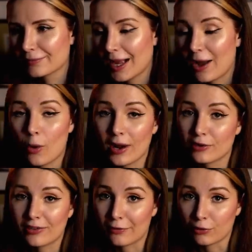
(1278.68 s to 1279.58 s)
Or I
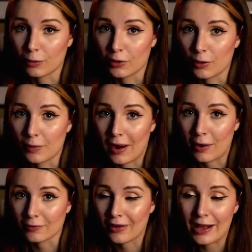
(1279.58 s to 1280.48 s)
just have superhuman
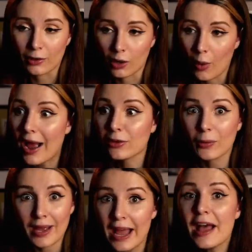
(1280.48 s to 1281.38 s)
powers. I don't know. Either
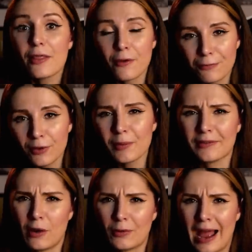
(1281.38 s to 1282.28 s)
way, the film is
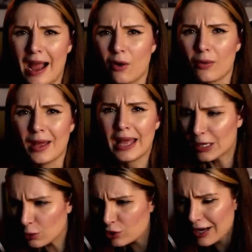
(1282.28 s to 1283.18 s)
out now,
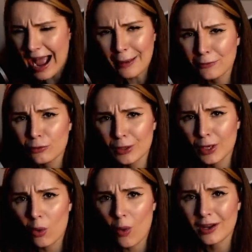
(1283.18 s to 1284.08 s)
and you should absolutely
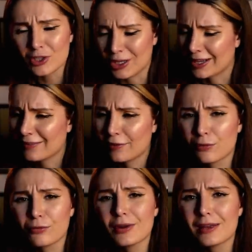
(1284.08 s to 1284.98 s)
go watch it because it's
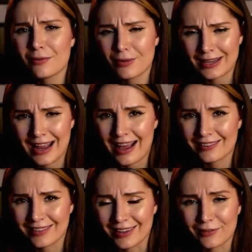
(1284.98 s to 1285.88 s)
freaking
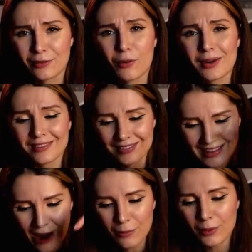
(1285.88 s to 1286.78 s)
fantastic. So it is
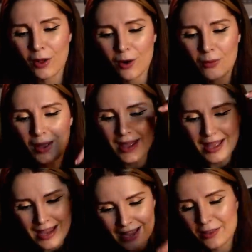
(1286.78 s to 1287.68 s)
down below
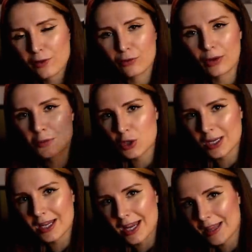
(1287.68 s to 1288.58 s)
in the
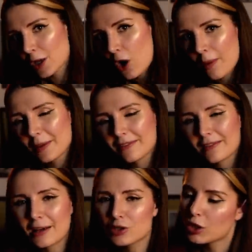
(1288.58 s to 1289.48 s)
description, in the comments
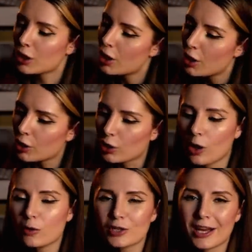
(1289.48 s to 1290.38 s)
section.
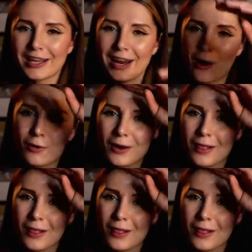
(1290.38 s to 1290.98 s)
Go check it out.